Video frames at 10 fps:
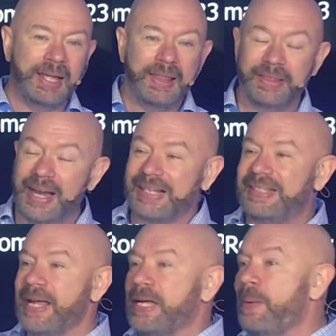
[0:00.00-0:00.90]
The next
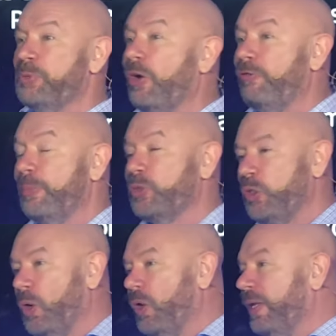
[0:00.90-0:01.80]
day comes home from
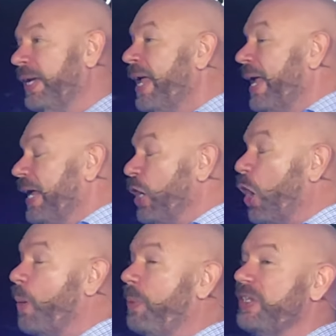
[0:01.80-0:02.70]
school, and he
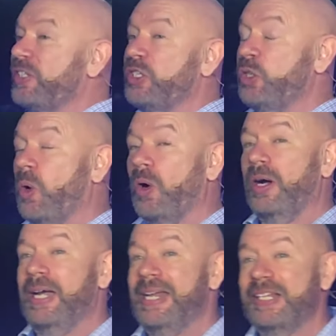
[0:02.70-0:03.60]
opens the door,
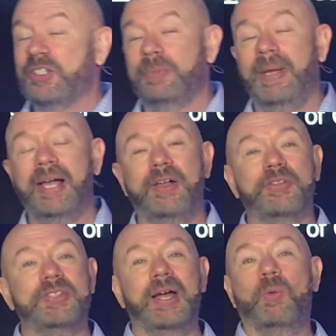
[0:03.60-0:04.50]
and he
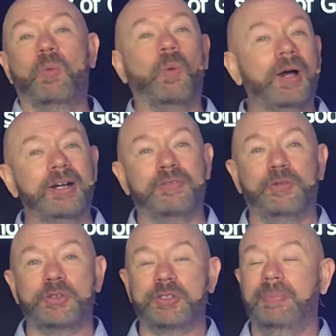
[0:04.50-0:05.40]
smells that
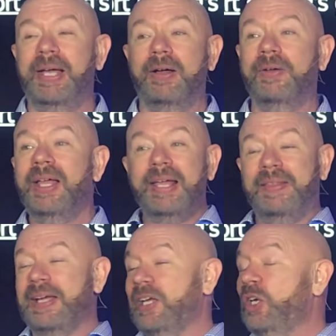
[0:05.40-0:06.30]
wonderful smell
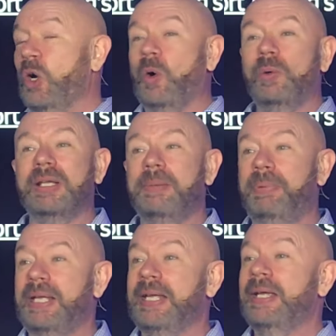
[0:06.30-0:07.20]
that can only
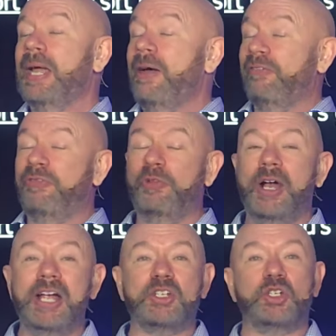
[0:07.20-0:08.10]
be
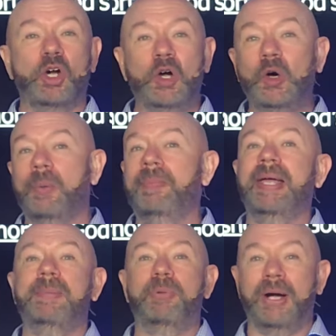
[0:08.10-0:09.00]
fresh
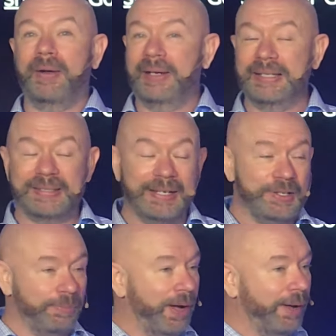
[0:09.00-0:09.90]
homemade brownies that
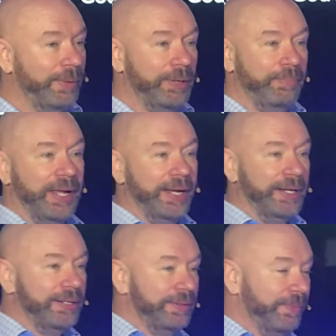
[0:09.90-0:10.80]
his mom had made.